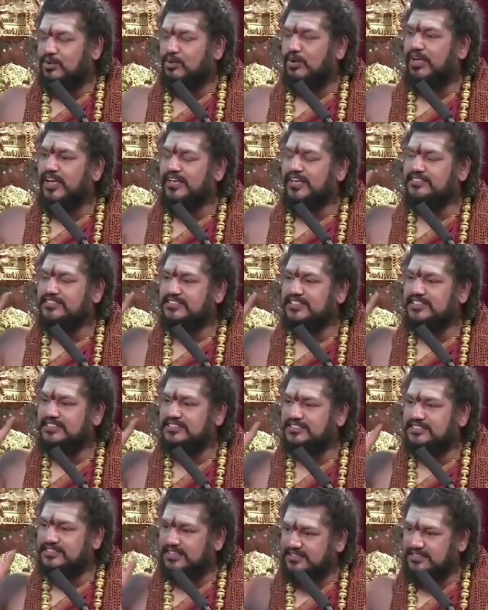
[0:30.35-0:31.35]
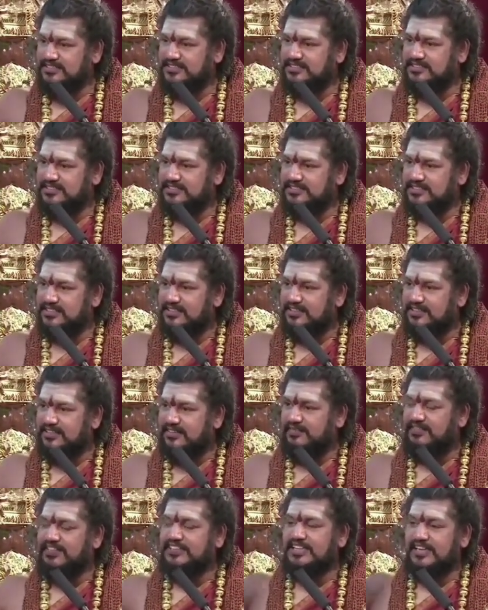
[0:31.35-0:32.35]
coexistence
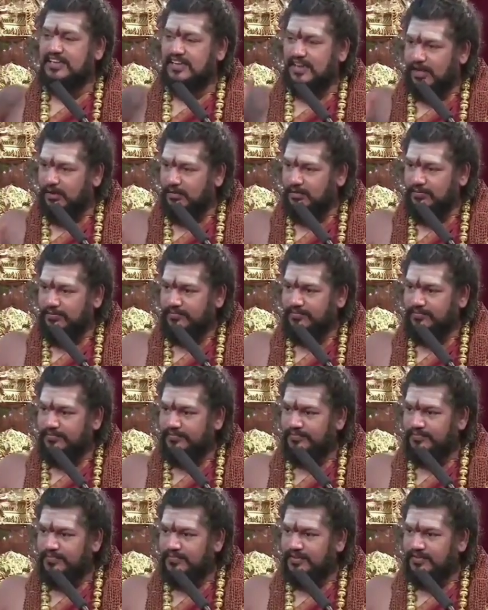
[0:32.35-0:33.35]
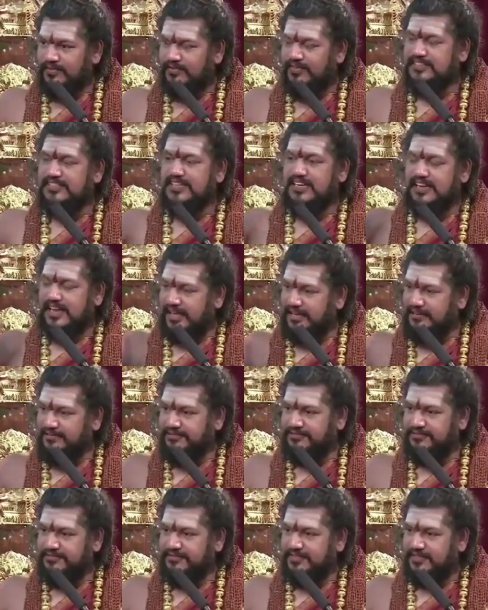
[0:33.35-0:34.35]
with love, with
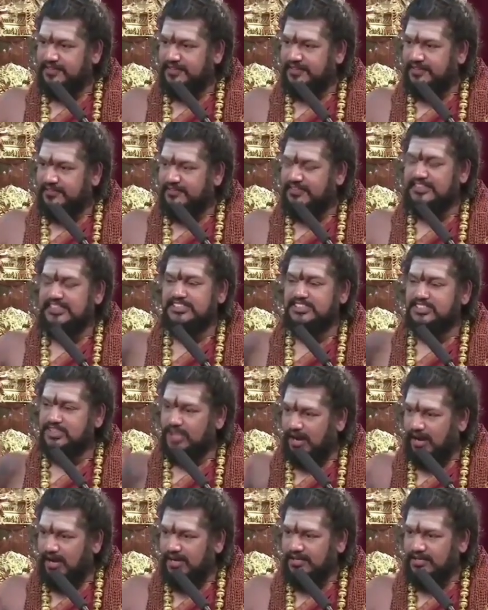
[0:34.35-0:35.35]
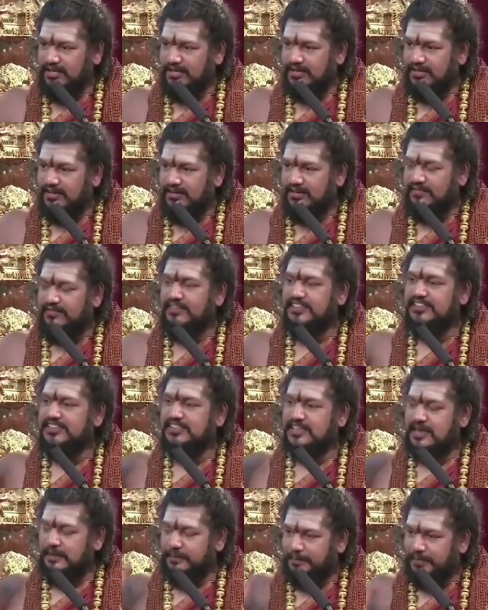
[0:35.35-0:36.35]
life, with joy, with
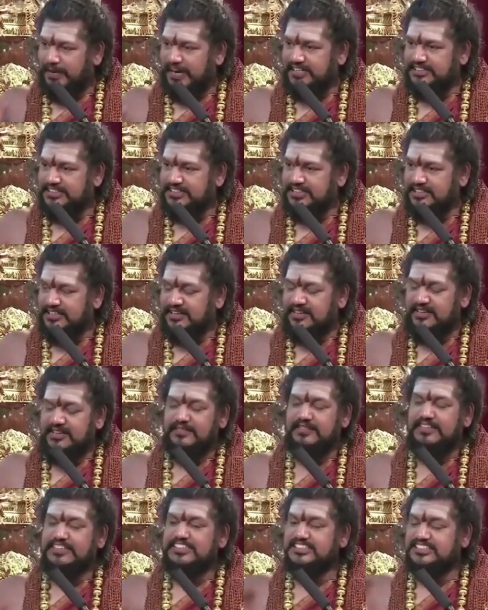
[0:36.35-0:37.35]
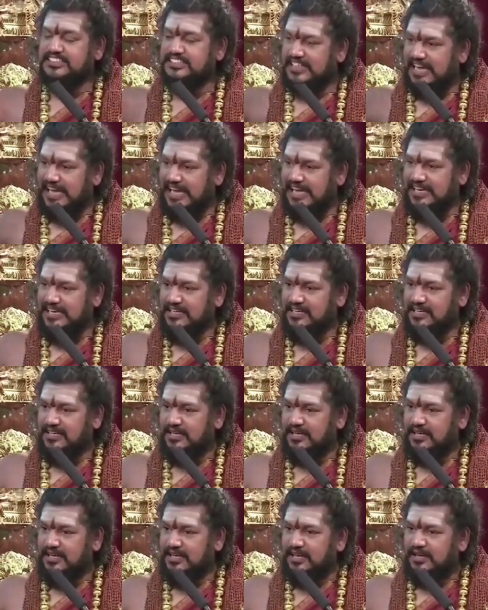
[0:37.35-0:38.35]
compassion, with sharing,
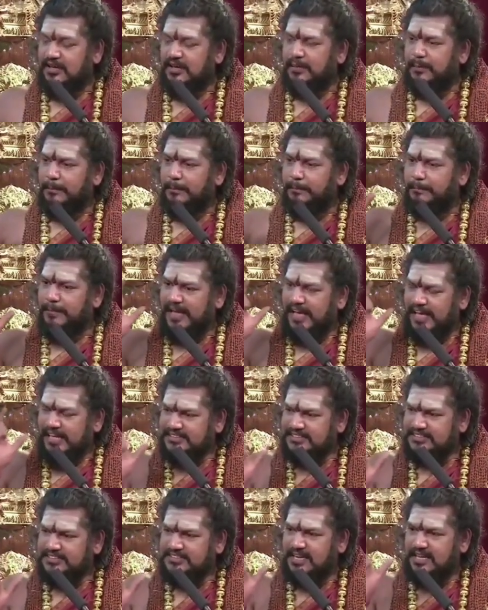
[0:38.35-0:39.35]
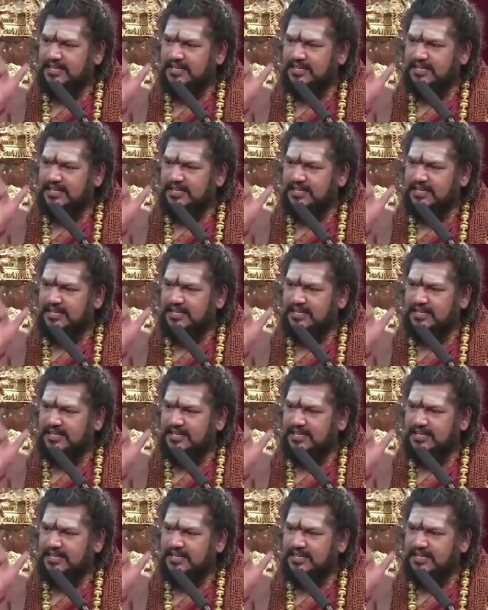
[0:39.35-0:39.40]
based